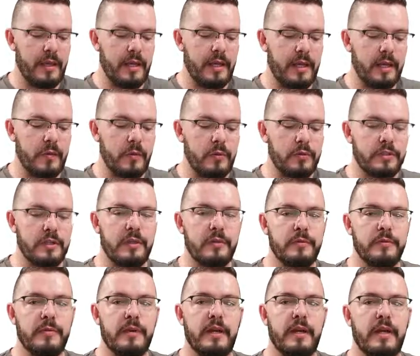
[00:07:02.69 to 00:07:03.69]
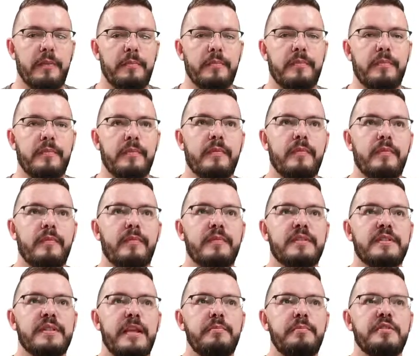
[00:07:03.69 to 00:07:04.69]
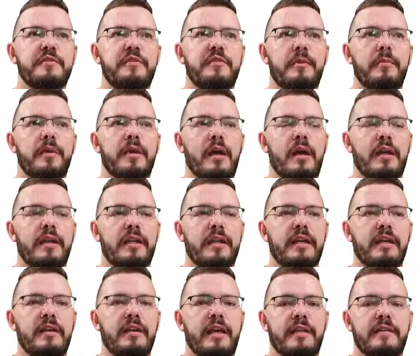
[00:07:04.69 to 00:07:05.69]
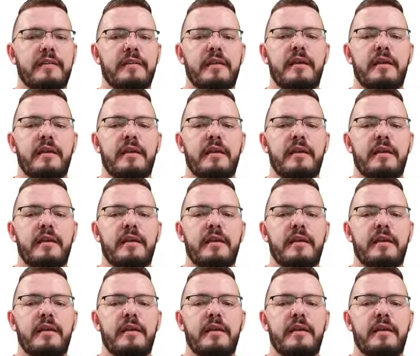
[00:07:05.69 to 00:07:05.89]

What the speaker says: It also stems from an idea that